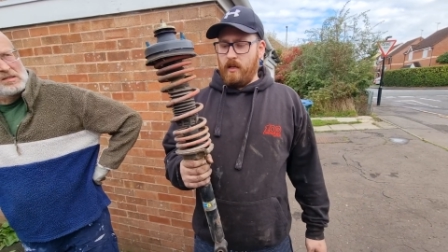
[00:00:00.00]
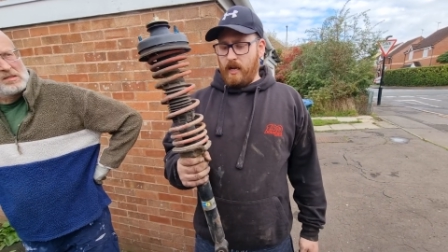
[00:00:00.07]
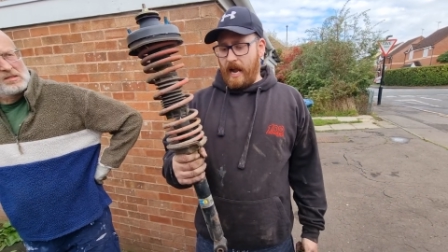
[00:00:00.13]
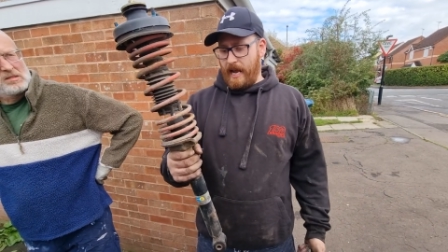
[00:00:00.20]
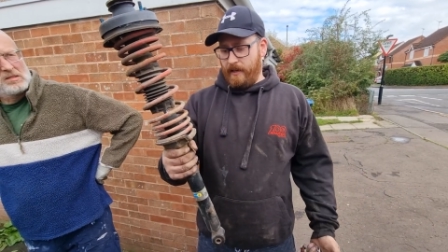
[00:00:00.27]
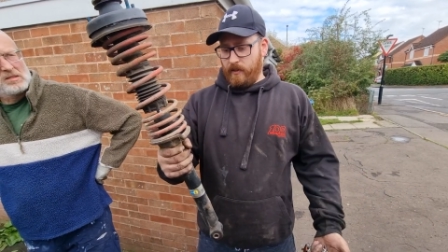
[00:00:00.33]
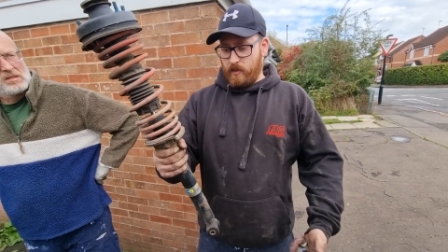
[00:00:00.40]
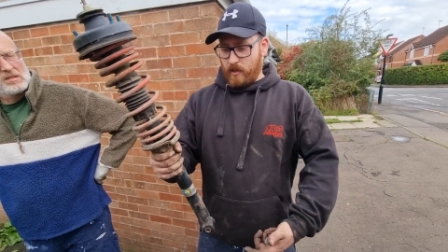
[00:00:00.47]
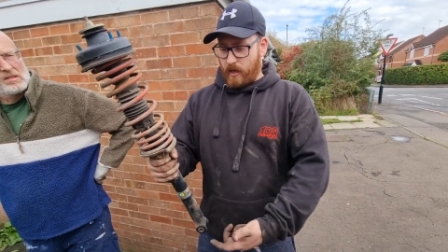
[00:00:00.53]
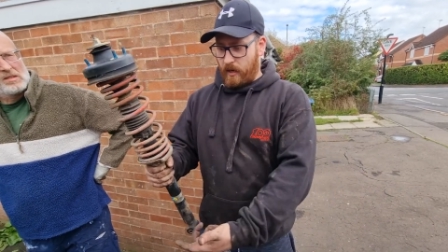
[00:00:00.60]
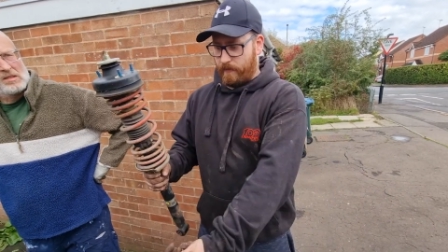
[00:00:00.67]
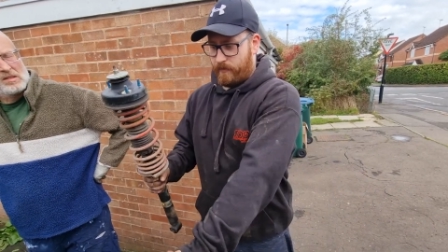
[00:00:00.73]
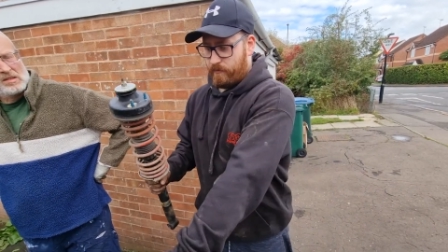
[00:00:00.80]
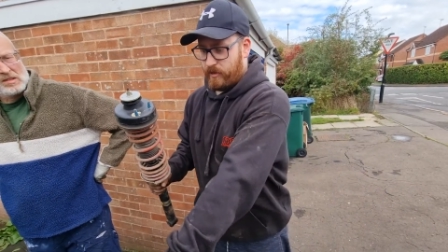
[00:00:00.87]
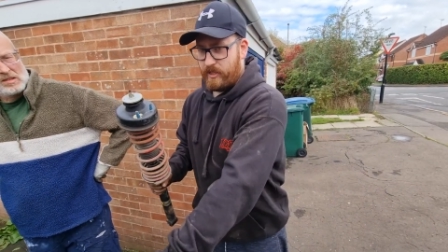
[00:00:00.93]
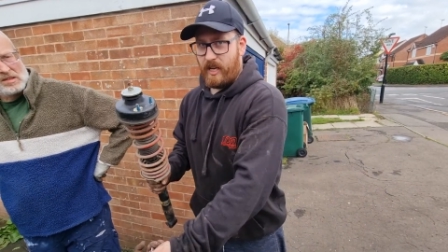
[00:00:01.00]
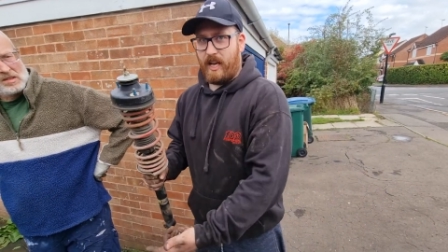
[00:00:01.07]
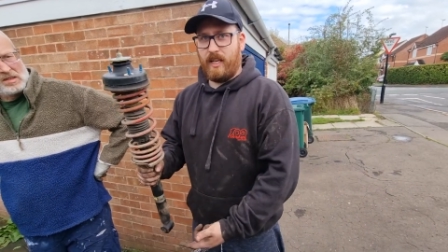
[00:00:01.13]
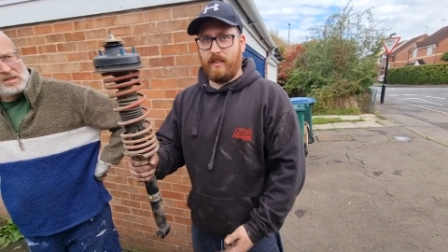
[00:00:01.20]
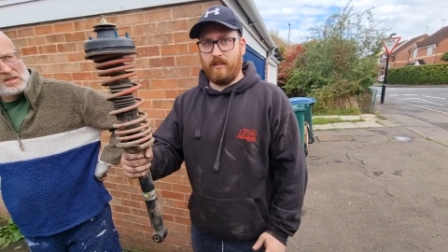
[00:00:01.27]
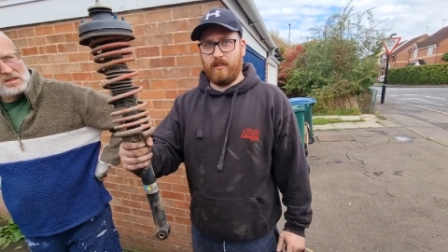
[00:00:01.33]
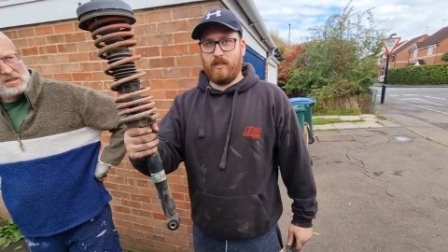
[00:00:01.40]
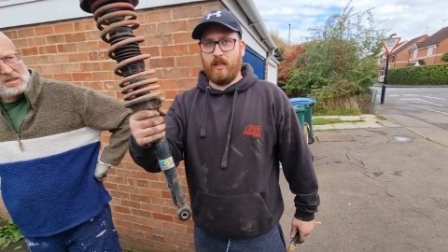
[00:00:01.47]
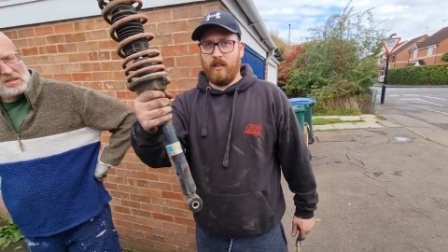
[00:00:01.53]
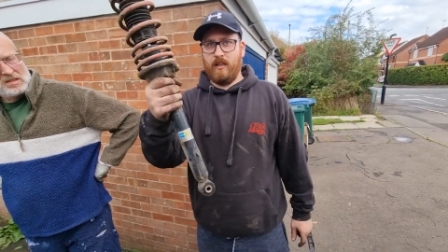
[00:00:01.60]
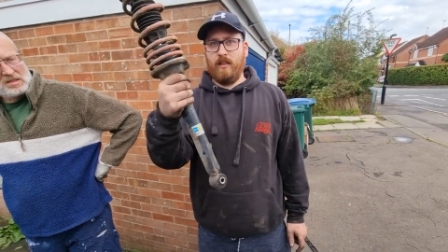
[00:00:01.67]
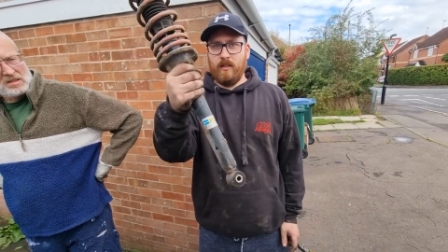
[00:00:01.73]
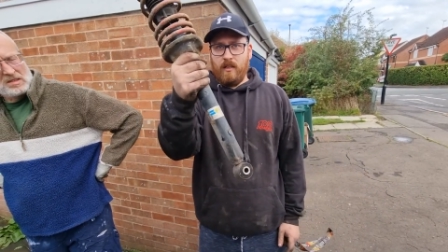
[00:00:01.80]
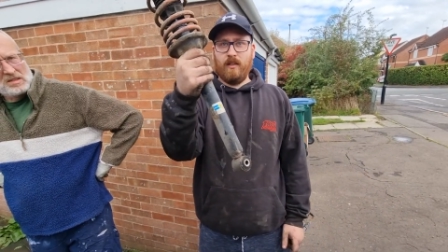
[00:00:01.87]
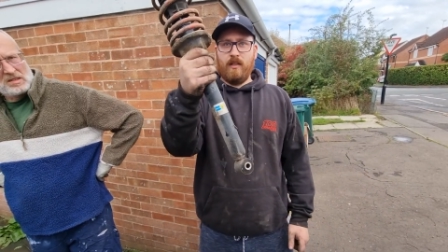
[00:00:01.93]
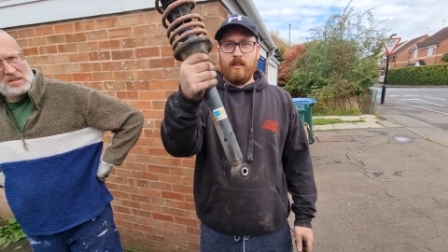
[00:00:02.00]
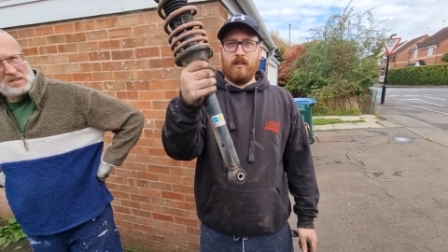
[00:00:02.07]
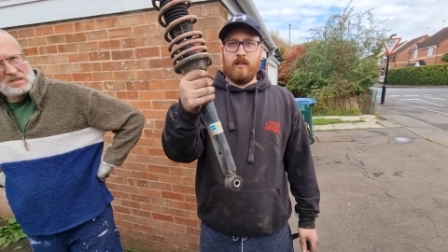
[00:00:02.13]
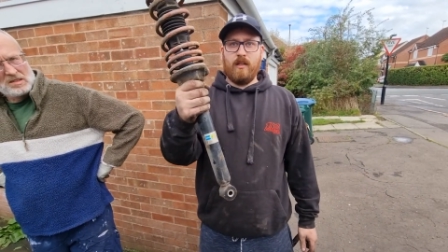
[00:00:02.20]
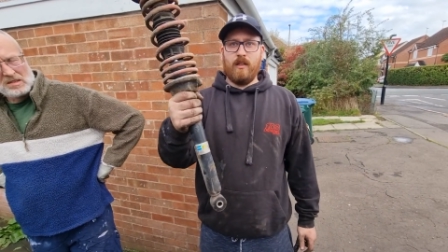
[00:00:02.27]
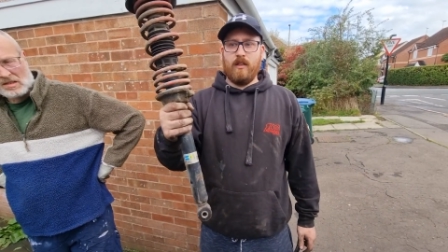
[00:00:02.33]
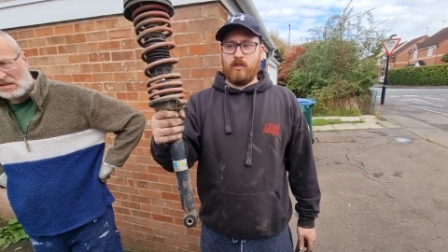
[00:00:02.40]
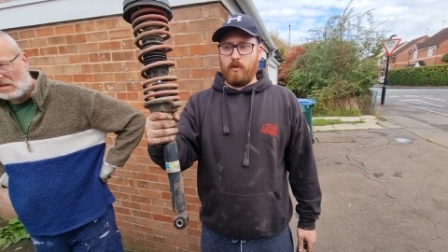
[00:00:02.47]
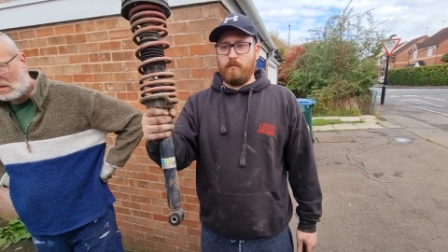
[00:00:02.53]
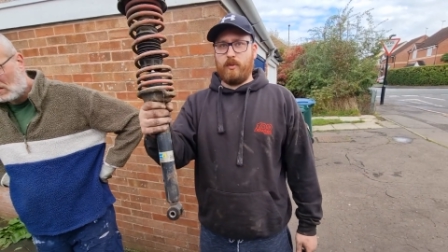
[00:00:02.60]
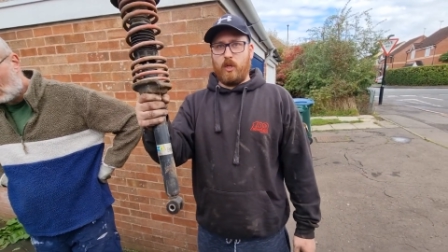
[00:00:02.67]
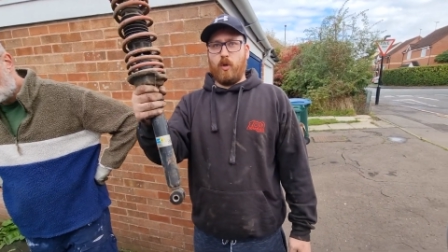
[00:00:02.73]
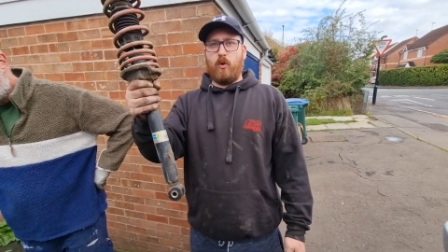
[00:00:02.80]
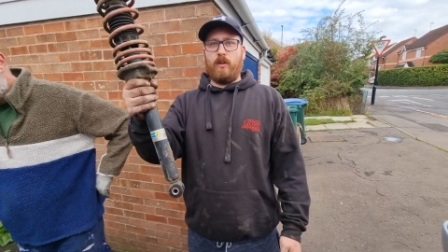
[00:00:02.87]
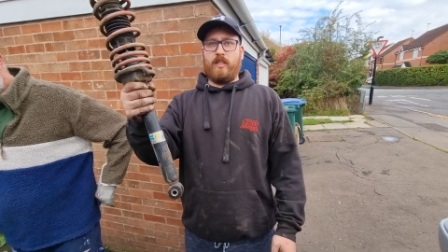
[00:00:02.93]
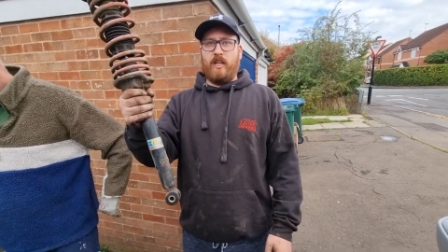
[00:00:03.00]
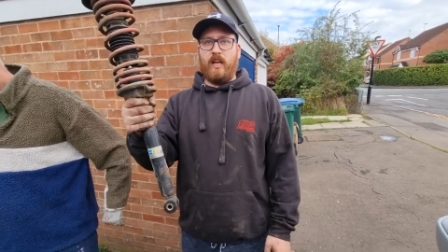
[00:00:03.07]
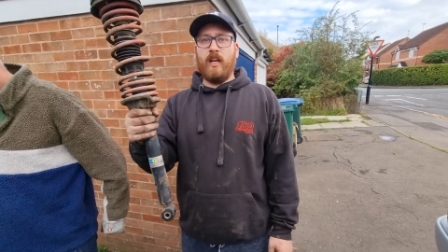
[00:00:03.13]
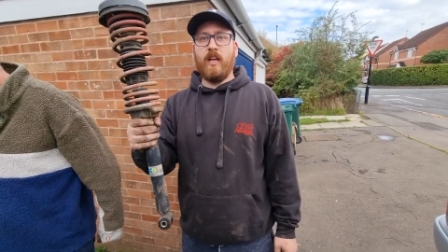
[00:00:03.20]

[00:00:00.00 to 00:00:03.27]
And I've retained factory points. Some purity.